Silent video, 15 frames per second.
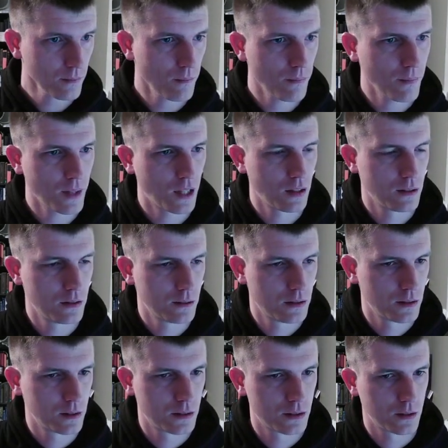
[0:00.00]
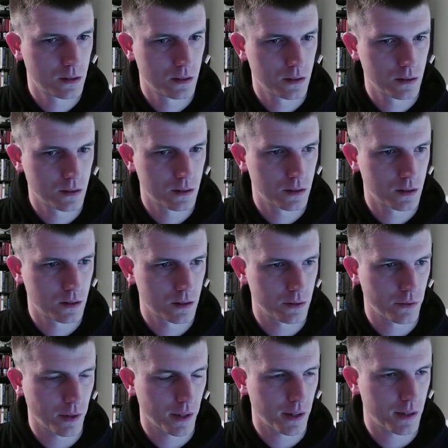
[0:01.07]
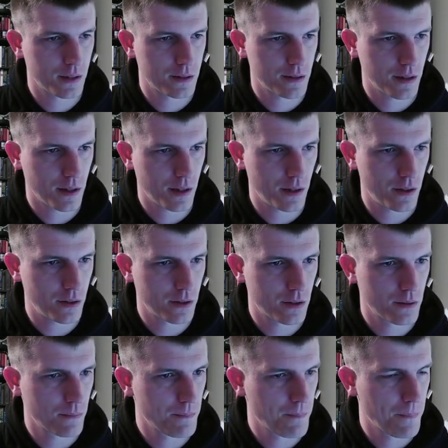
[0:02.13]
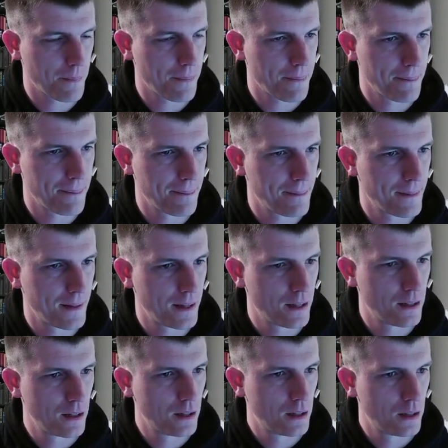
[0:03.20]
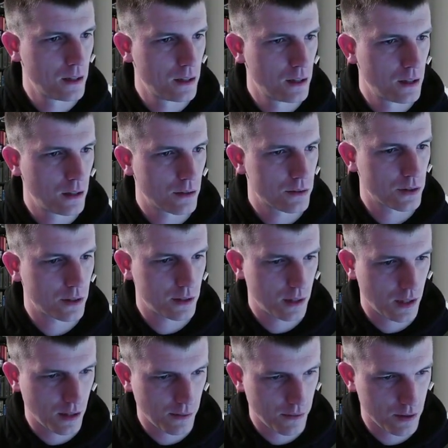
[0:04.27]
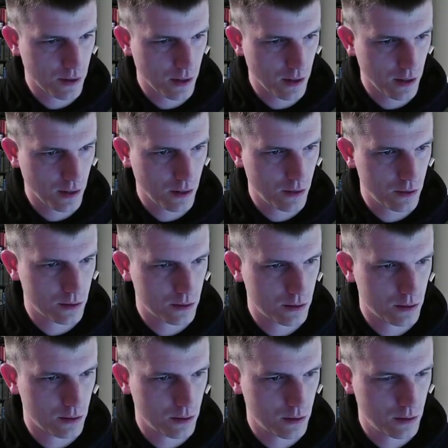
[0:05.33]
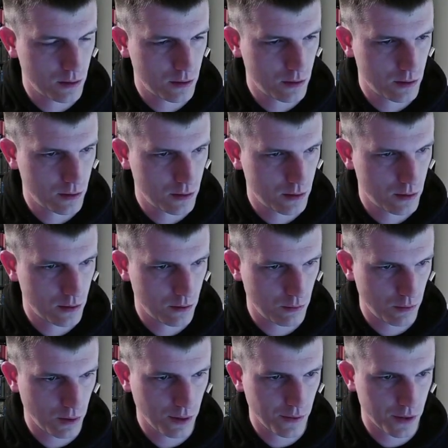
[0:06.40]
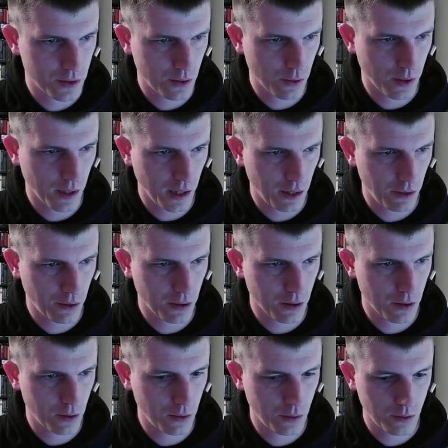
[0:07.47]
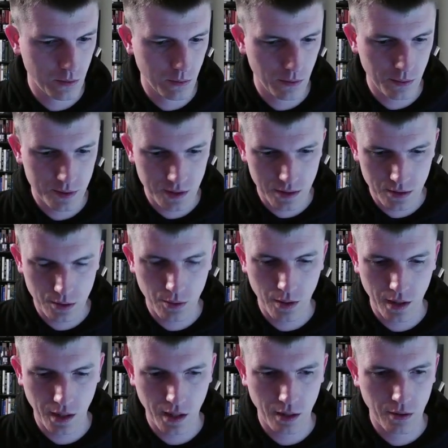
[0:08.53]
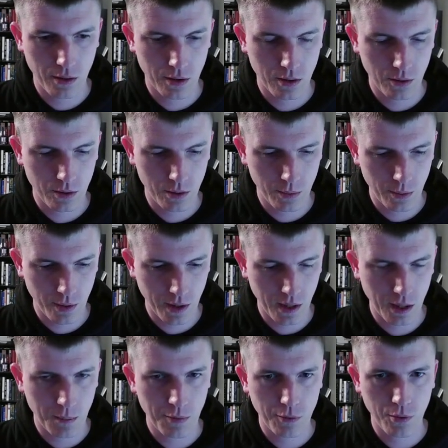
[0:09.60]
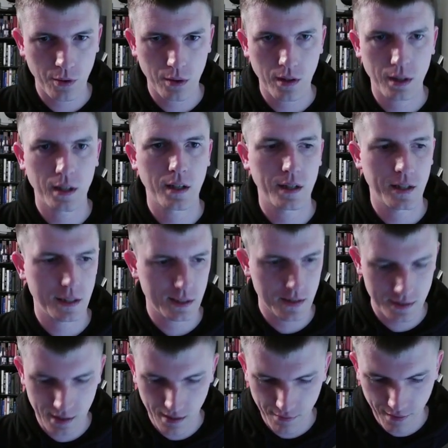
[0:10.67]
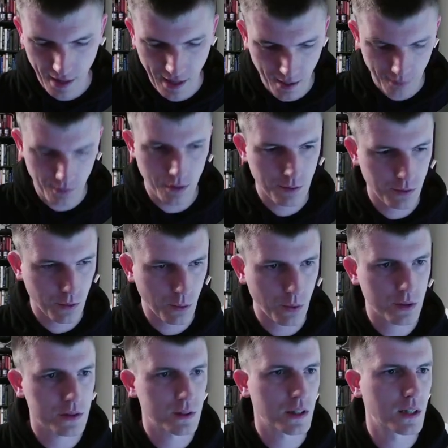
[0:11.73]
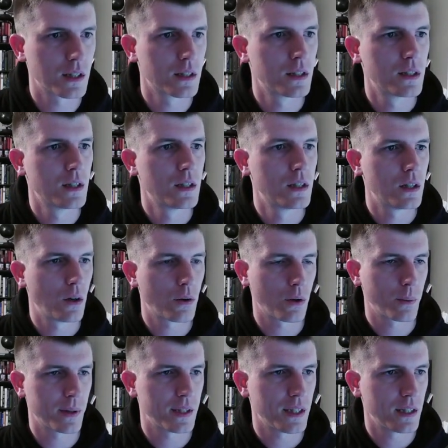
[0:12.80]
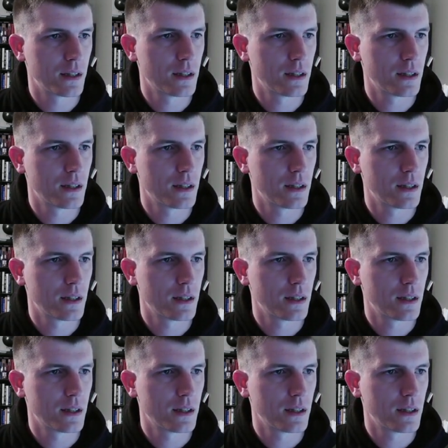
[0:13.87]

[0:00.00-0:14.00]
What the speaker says: So we got this here. I'm trying to think if there's anything else. We don't have a token error code. What was the token error code that we were getting before? I didn't save that one, of course not. Oh no, we did.